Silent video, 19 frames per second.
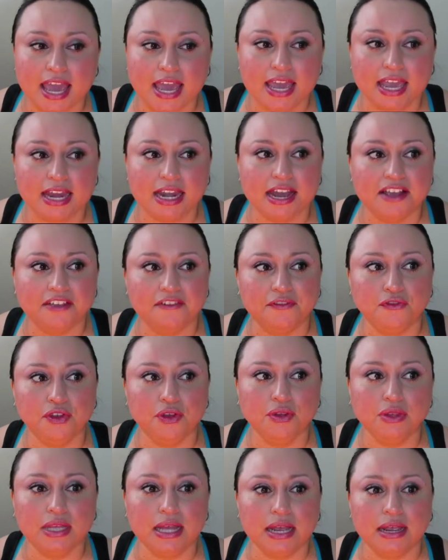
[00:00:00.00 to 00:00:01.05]
And I
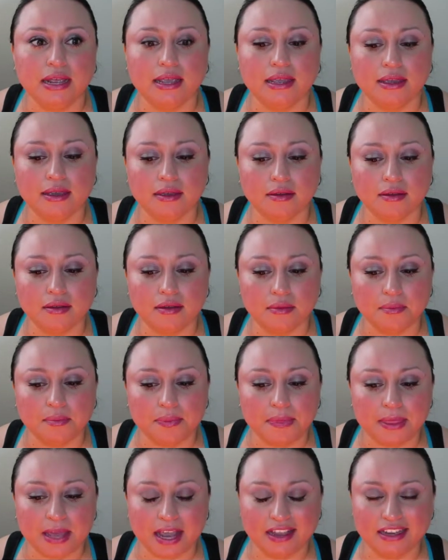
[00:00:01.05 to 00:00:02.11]
feel like
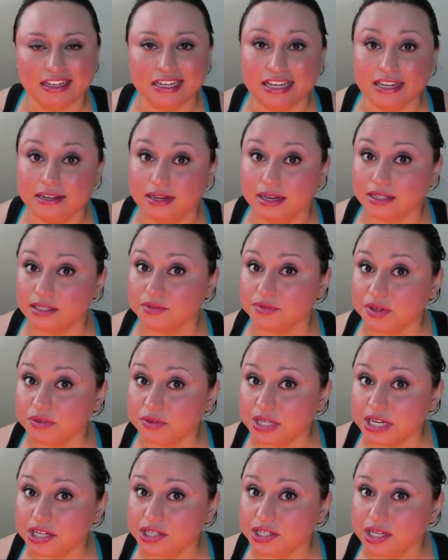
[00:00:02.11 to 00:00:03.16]
I need less
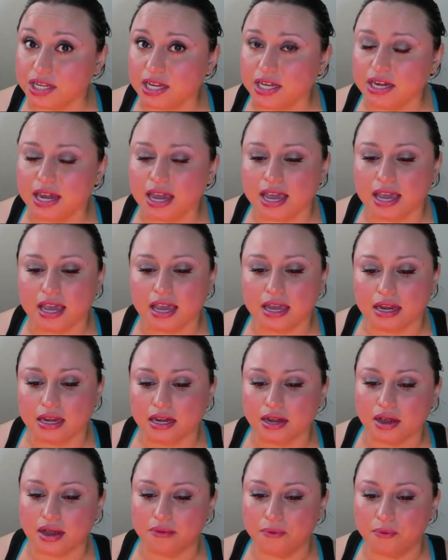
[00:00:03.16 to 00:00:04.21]
foundation,
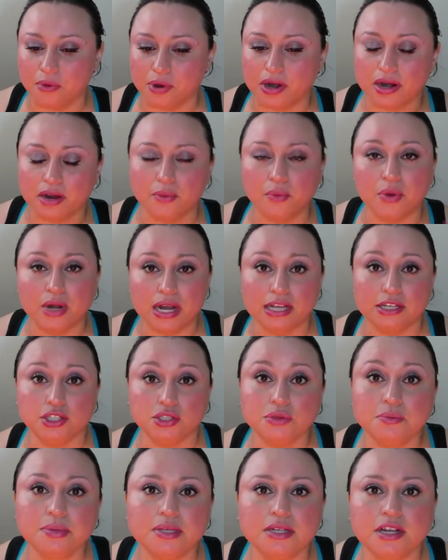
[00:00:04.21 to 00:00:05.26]
and when I
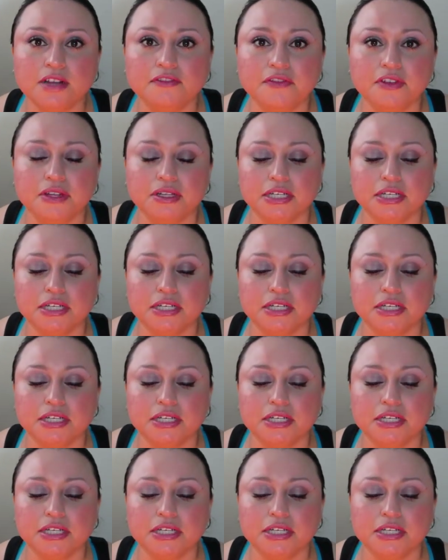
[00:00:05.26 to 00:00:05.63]
do put on